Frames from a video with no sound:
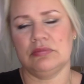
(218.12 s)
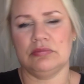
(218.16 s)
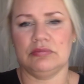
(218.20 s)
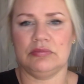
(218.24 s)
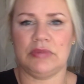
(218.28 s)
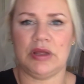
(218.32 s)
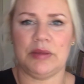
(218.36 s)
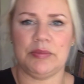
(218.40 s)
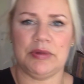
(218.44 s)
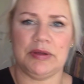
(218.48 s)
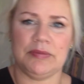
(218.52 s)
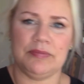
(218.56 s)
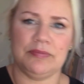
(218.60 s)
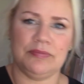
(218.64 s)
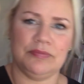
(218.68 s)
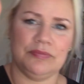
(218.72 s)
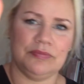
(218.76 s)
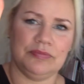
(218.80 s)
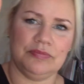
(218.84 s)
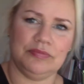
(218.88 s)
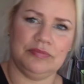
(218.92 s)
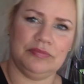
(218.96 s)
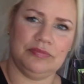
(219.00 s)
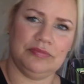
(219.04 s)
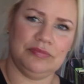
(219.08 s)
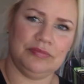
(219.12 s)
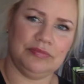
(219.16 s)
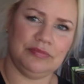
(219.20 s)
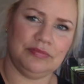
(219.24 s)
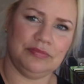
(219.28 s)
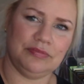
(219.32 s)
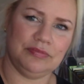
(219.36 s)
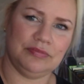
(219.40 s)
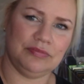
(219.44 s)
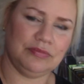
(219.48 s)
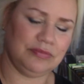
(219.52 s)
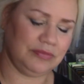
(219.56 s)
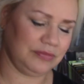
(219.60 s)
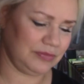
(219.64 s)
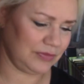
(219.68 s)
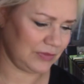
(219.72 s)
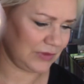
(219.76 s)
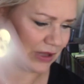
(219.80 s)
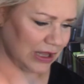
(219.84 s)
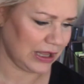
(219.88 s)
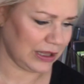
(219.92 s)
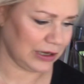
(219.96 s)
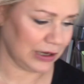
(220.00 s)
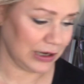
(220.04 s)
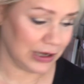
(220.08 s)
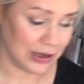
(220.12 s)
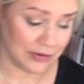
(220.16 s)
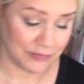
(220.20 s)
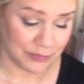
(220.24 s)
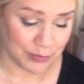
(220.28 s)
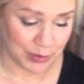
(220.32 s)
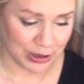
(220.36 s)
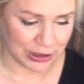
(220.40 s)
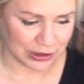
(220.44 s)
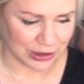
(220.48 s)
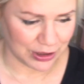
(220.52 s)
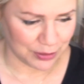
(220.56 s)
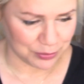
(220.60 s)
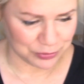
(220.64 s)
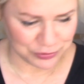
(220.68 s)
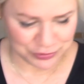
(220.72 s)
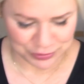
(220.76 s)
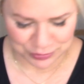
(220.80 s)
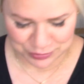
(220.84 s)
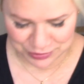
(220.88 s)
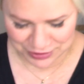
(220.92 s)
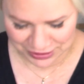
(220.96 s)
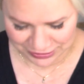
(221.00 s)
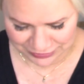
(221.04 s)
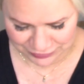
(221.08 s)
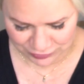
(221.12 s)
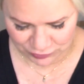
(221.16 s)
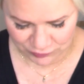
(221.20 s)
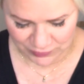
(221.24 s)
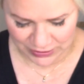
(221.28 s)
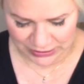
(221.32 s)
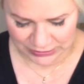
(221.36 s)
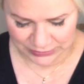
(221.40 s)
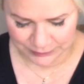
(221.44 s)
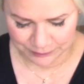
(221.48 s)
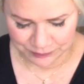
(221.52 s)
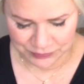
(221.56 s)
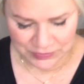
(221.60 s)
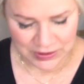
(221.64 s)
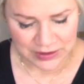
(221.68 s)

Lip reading: Maybe. And I have a backup, so that's fine.